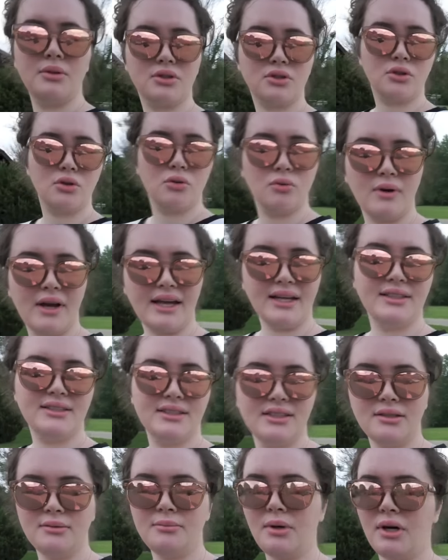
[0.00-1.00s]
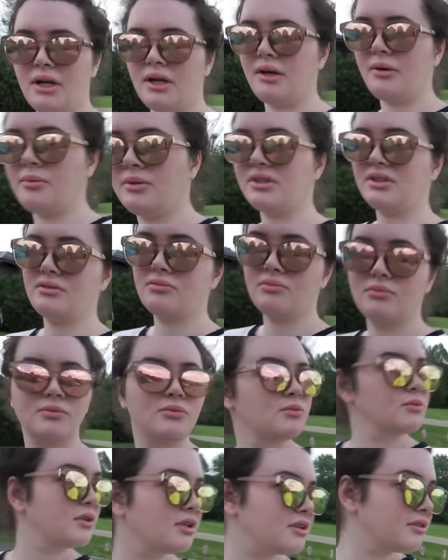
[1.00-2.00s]
was crazy, but it was
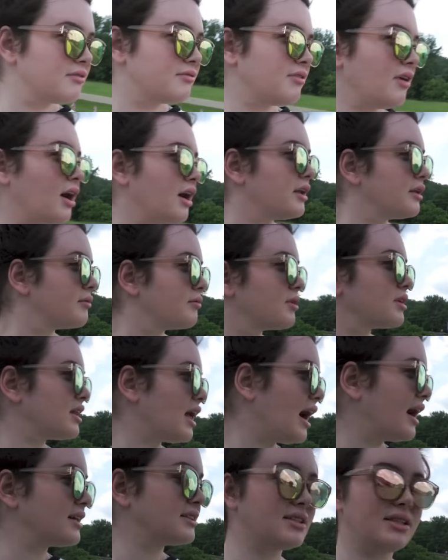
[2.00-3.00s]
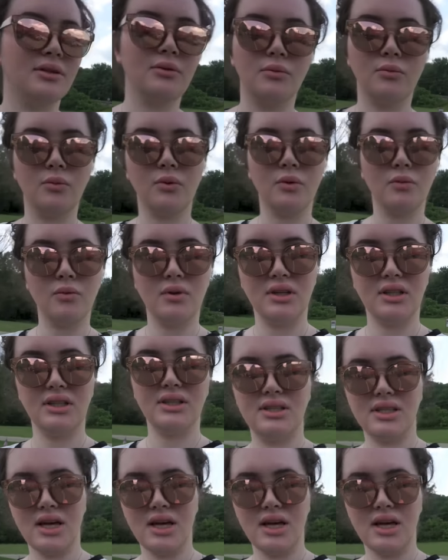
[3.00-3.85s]
really fun and relaxing. We're really